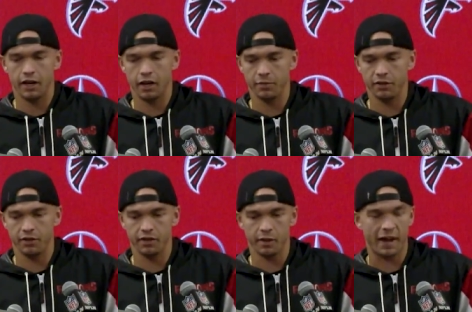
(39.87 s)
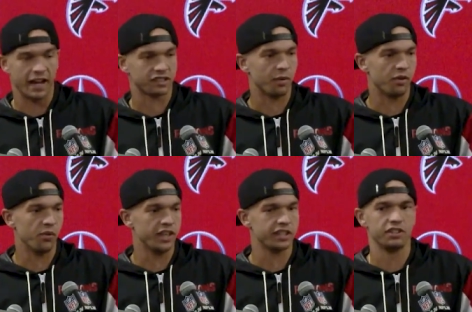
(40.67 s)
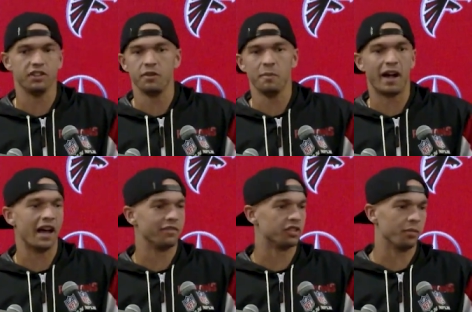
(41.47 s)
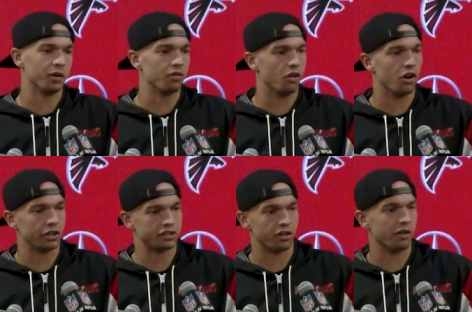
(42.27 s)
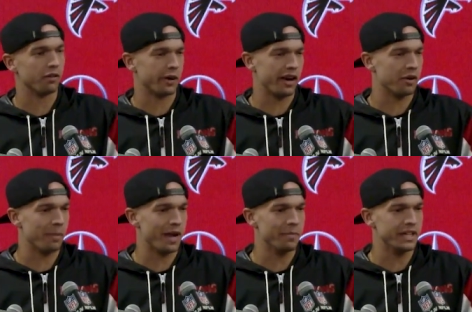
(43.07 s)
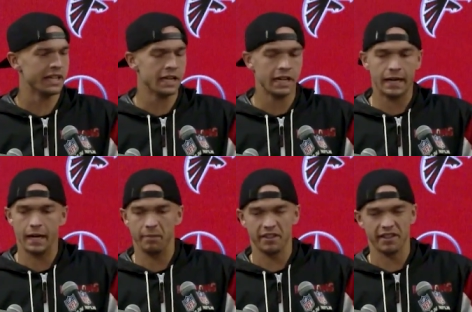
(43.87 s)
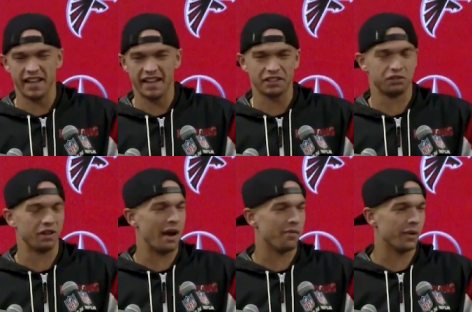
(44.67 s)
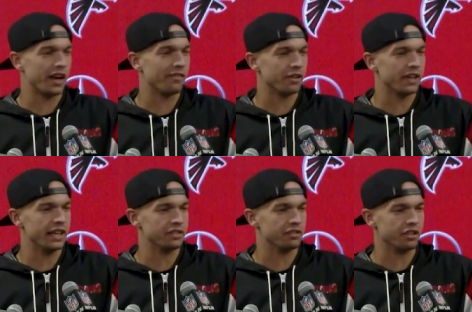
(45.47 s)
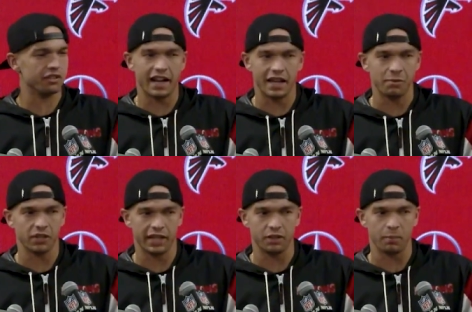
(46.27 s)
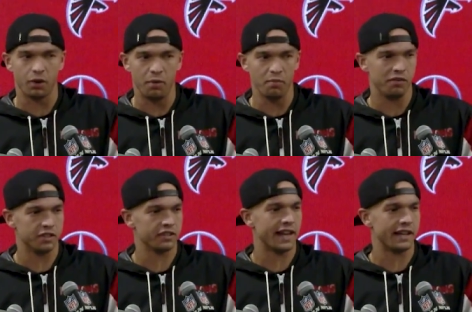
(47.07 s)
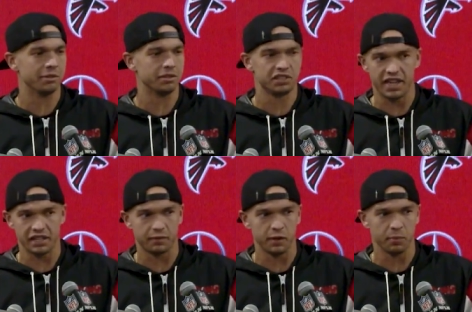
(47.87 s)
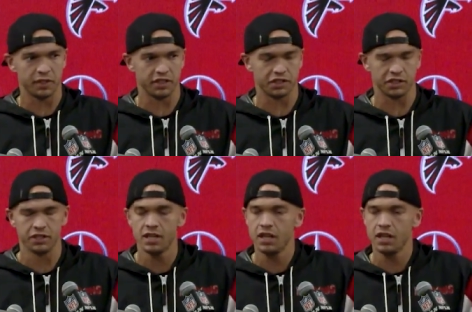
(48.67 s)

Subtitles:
You know, in the past couple of weeks, you know, we might have something go wrong, a turnover, whatever it may be. And then that next drive or whatever it is, you know, you're not able to get the ball moving. You're not able to change field position.